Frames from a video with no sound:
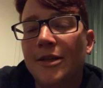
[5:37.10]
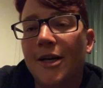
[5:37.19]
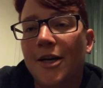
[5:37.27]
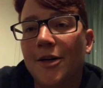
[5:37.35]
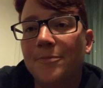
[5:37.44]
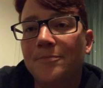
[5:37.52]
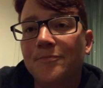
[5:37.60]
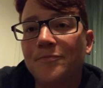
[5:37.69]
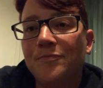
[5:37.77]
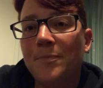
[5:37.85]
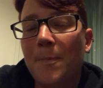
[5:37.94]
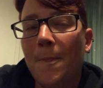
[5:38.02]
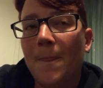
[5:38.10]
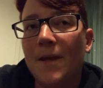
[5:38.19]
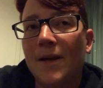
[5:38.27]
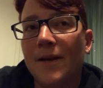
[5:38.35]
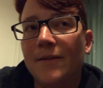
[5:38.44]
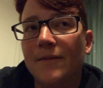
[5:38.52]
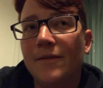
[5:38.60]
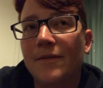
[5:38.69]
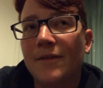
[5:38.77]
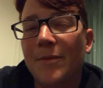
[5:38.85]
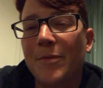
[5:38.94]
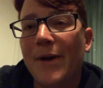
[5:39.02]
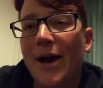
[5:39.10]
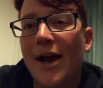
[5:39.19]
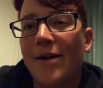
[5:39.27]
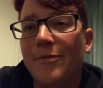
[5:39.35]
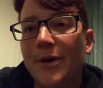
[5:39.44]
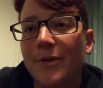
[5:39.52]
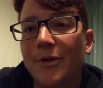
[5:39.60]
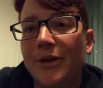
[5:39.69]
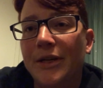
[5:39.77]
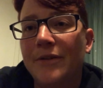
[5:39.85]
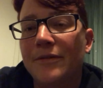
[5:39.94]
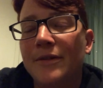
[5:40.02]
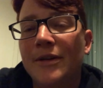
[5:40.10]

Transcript: And I'm about halfway through it,